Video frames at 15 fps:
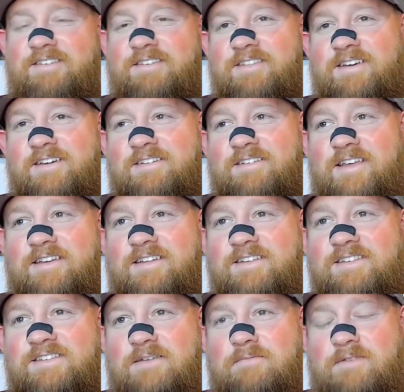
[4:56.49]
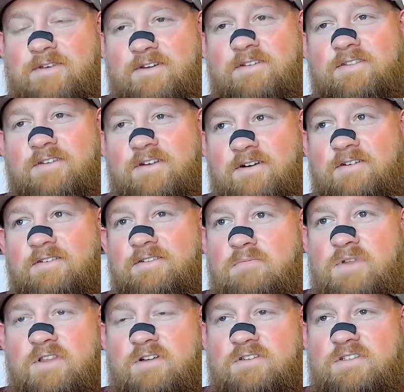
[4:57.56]
So they they did something in there,
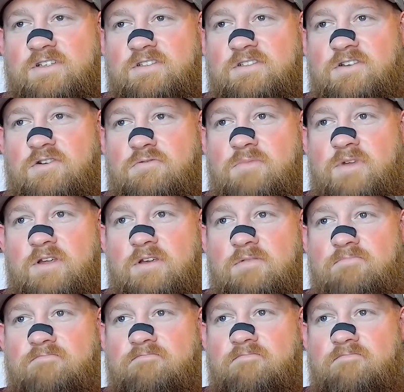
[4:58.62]
but there's just so many